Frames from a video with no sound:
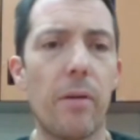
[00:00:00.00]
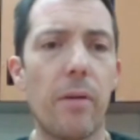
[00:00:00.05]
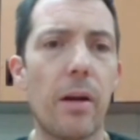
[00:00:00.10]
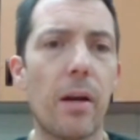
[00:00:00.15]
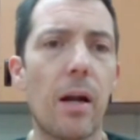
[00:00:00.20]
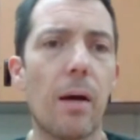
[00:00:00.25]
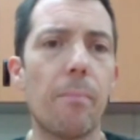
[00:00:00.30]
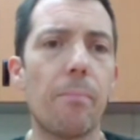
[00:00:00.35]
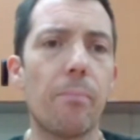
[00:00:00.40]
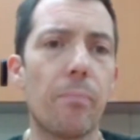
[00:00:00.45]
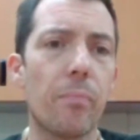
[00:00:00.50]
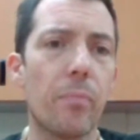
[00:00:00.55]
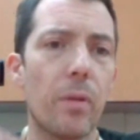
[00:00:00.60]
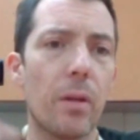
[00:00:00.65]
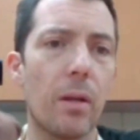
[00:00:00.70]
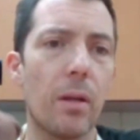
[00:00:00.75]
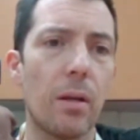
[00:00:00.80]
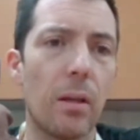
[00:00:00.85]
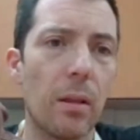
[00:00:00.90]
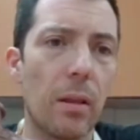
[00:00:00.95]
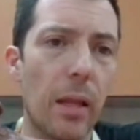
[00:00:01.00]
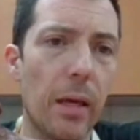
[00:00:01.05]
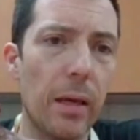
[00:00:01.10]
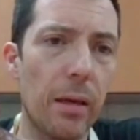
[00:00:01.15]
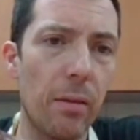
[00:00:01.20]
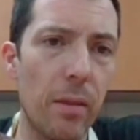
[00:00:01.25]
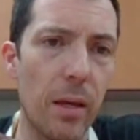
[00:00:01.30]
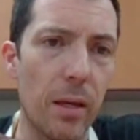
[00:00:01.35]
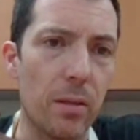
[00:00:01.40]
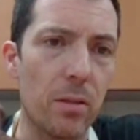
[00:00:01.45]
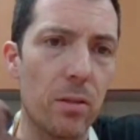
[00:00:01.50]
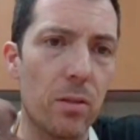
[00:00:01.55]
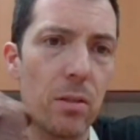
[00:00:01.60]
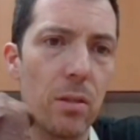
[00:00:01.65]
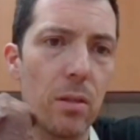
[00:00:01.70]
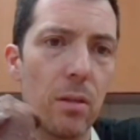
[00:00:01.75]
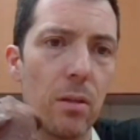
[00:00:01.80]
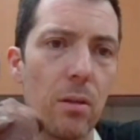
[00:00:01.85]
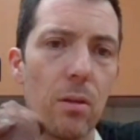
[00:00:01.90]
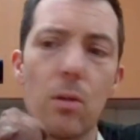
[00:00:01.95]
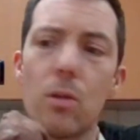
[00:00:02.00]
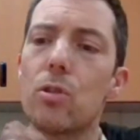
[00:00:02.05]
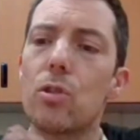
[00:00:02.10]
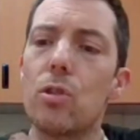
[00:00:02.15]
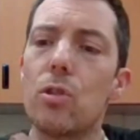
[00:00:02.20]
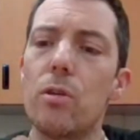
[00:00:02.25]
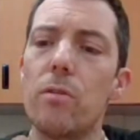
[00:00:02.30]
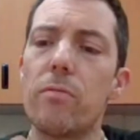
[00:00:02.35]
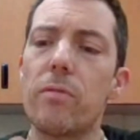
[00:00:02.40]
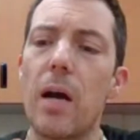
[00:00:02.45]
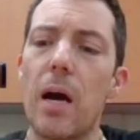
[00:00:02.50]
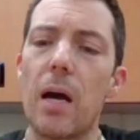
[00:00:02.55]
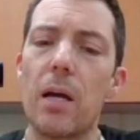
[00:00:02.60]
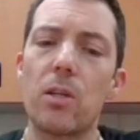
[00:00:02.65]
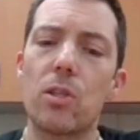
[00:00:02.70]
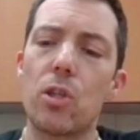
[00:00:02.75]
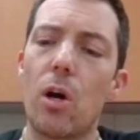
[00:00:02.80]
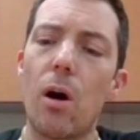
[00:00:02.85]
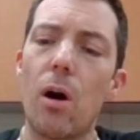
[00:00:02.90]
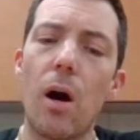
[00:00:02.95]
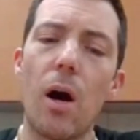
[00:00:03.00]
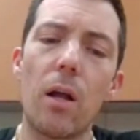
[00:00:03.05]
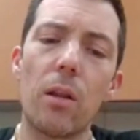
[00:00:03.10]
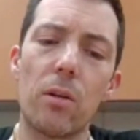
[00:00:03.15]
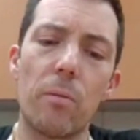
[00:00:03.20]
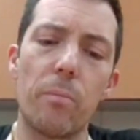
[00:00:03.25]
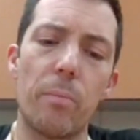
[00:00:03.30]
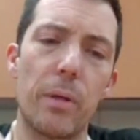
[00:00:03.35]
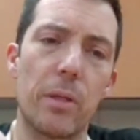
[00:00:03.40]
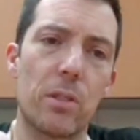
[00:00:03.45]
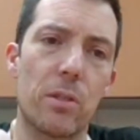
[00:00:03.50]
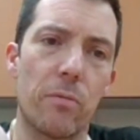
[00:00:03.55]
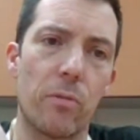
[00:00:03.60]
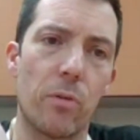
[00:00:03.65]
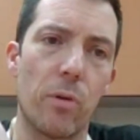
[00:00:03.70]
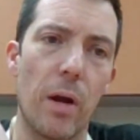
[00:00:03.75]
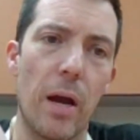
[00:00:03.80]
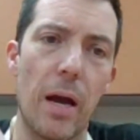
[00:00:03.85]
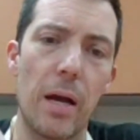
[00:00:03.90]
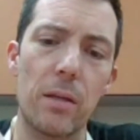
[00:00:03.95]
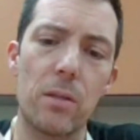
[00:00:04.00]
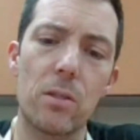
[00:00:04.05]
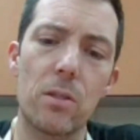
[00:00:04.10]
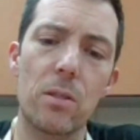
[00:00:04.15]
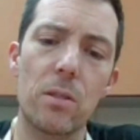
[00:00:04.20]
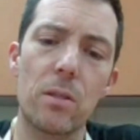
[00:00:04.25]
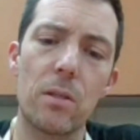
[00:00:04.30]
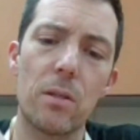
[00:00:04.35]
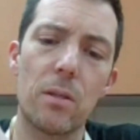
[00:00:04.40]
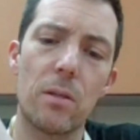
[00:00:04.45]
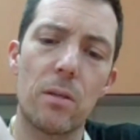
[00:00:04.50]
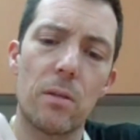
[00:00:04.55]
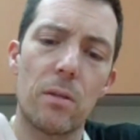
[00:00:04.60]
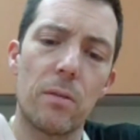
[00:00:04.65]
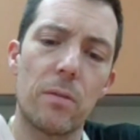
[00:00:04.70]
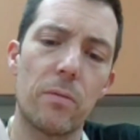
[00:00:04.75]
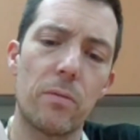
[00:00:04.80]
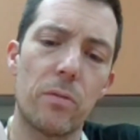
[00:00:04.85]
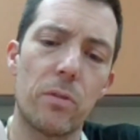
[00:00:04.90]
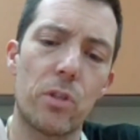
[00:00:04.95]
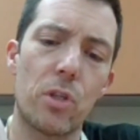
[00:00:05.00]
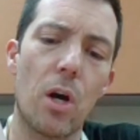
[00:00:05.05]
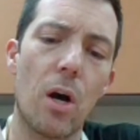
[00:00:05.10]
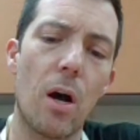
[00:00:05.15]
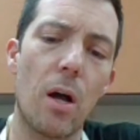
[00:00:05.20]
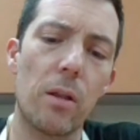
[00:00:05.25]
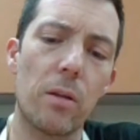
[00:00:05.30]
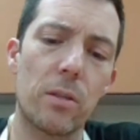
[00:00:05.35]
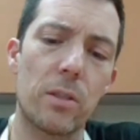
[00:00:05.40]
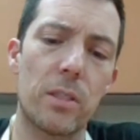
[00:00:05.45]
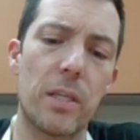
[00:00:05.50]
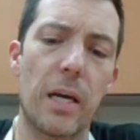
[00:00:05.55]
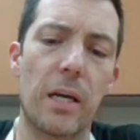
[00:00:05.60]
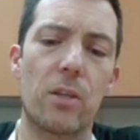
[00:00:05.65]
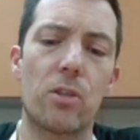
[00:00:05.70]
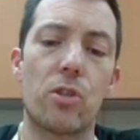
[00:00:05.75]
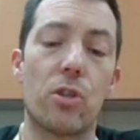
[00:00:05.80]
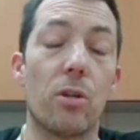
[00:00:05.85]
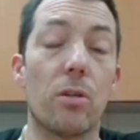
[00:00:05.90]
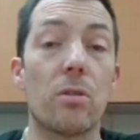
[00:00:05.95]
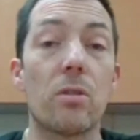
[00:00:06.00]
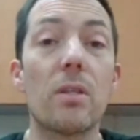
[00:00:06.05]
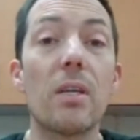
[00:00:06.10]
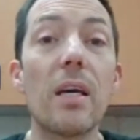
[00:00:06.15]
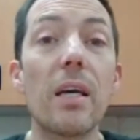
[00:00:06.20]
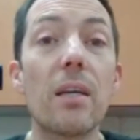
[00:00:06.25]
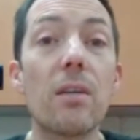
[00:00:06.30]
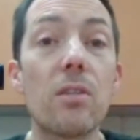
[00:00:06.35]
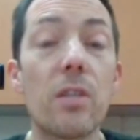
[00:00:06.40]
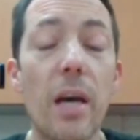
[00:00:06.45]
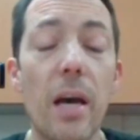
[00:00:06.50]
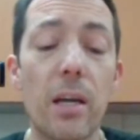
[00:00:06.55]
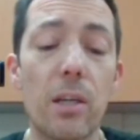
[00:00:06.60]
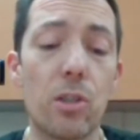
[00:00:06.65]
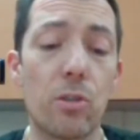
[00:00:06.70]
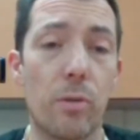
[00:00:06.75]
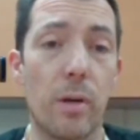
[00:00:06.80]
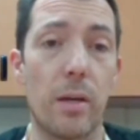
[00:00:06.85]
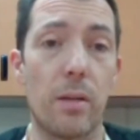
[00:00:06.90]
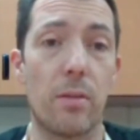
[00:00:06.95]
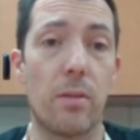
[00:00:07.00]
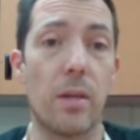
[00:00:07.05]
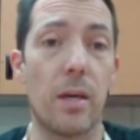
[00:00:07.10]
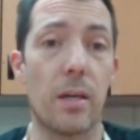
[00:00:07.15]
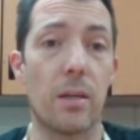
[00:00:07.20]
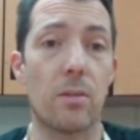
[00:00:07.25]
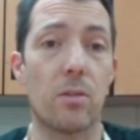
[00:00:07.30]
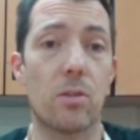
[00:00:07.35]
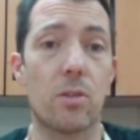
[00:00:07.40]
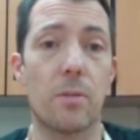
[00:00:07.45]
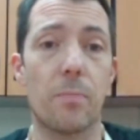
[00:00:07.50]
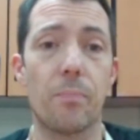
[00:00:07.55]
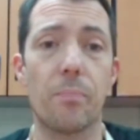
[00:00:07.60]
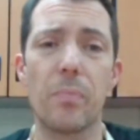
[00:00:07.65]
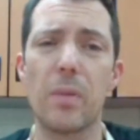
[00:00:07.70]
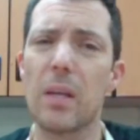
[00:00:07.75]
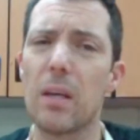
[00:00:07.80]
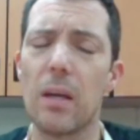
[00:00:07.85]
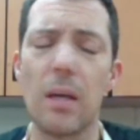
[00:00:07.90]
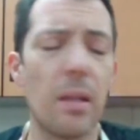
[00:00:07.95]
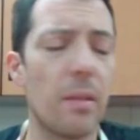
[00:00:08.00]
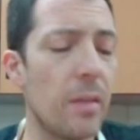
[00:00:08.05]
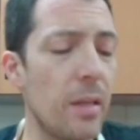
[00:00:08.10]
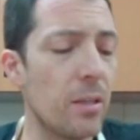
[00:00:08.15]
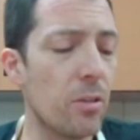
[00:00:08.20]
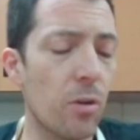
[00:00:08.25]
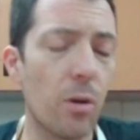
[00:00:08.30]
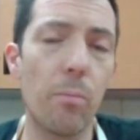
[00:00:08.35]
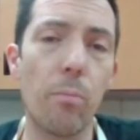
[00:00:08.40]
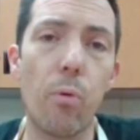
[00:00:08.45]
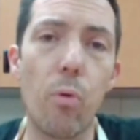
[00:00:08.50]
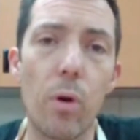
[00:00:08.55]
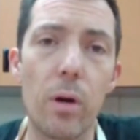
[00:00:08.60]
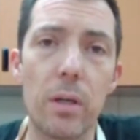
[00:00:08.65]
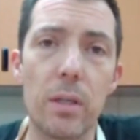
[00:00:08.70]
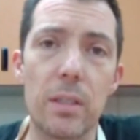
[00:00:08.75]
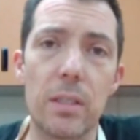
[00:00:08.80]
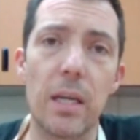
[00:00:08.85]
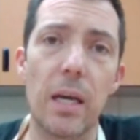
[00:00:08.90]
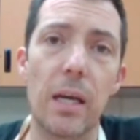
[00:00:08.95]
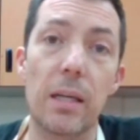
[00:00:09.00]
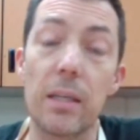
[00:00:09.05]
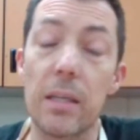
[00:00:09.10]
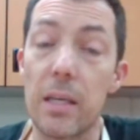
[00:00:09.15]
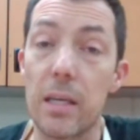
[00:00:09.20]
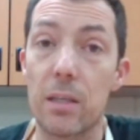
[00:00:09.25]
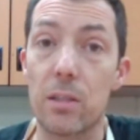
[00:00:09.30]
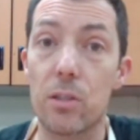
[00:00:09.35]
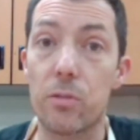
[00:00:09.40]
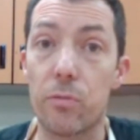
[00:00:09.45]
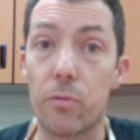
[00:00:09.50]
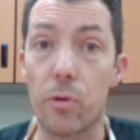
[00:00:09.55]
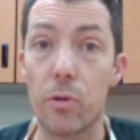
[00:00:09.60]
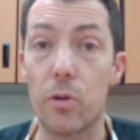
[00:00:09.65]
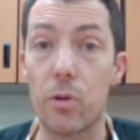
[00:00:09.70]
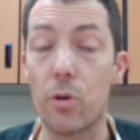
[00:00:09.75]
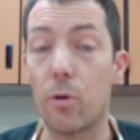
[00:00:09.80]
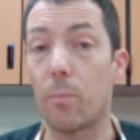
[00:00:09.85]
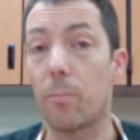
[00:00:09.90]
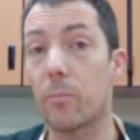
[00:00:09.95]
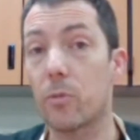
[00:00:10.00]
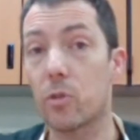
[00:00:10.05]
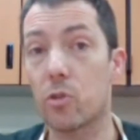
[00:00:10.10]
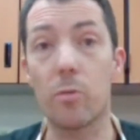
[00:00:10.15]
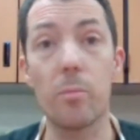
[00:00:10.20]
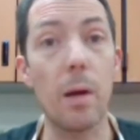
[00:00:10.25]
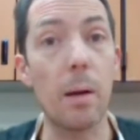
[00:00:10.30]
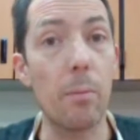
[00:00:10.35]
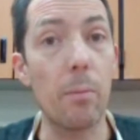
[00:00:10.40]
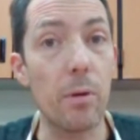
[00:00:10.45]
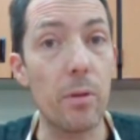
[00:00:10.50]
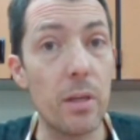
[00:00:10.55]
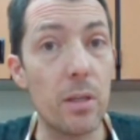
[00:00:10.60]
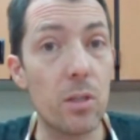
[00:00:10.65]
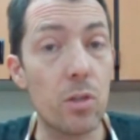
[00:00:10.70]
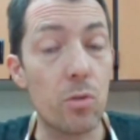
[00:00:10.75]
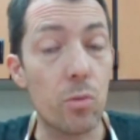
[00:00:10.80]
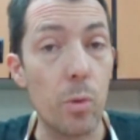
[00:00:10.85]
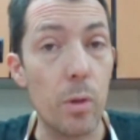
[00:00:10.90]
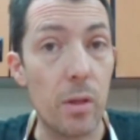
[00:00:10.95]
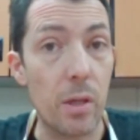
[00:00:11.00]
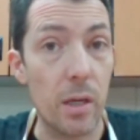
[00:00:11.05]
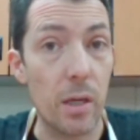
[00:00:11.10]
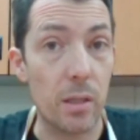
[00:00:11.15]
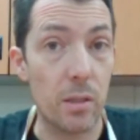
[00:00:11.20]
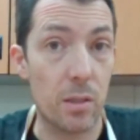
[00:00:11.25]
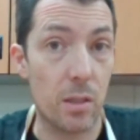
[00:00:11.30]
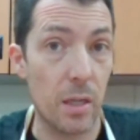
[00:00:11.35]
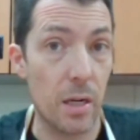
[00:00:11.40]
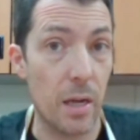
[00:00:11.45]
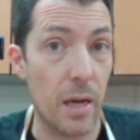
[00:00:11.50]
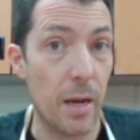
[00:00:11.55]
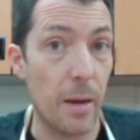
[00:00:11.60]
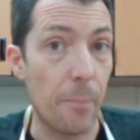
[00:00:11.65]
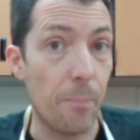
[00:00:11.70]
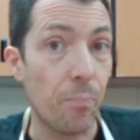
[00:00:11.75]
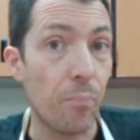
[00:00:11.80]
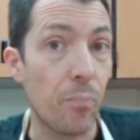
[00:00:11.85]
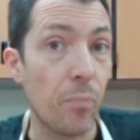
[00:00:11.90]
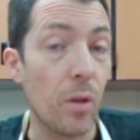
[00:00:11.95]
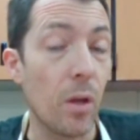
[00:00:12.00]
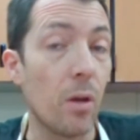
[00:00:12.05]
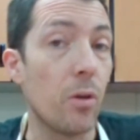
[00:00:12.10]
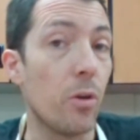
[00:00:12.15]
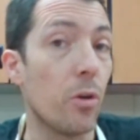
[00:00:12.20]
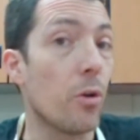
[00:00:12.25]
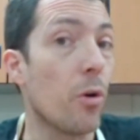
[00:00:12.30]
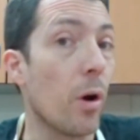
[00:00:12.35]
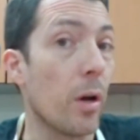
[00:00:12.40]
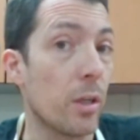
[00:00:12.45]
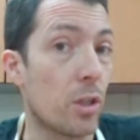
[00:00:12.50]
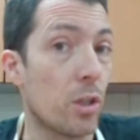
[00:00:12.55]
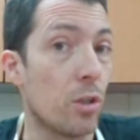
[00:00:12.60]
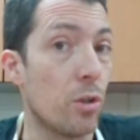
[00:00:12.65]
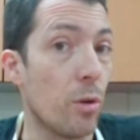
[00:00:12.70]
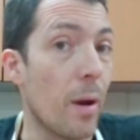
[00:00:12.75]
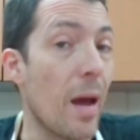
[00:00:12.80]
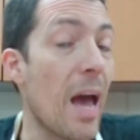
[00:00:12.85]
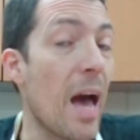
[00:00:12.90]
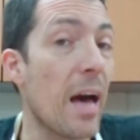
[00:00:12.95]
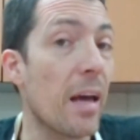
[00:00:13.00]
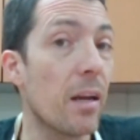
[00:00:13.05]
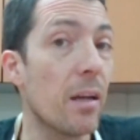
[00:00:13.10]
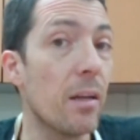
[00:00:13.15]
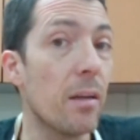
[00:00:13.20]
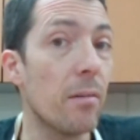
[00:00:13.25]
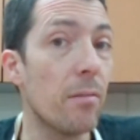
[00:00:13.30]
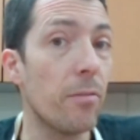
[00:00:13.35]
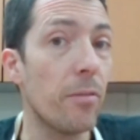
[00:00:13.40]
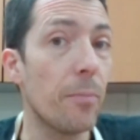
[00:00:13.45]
it up like this. So you've got taller bits of grass, taller textures, exaggerate things. These are important techniques for you. So remember these 3 things today. You're going to do additive,